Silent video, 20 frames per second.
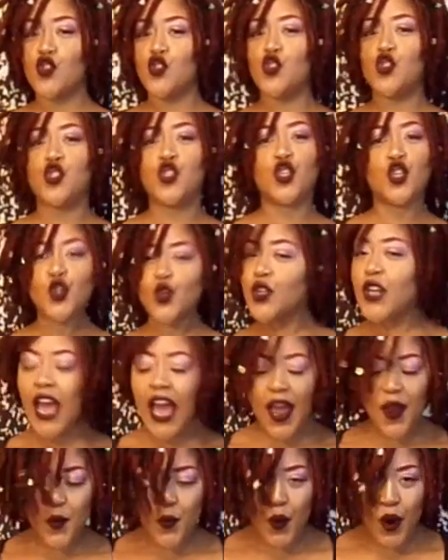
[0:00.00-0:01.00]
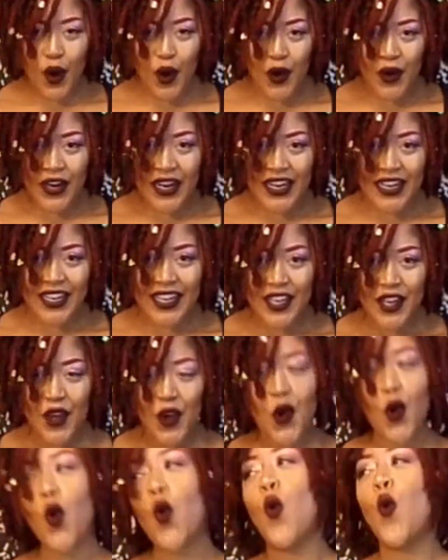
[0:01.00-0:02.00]
do not worry
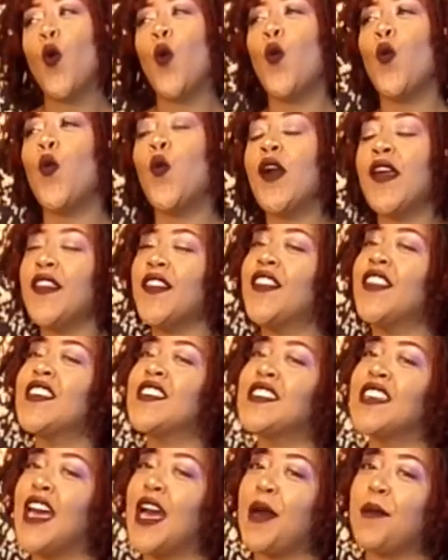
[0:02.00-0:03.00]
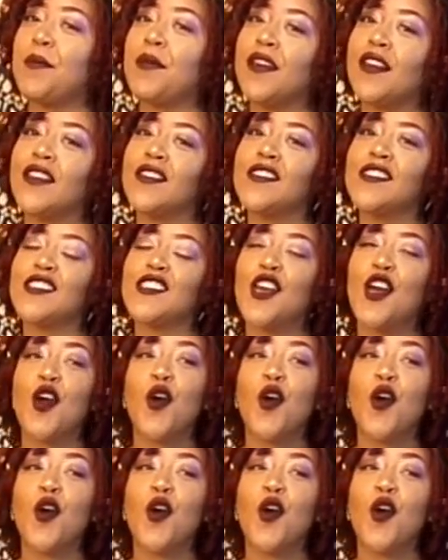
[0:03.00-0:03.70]
when this happens.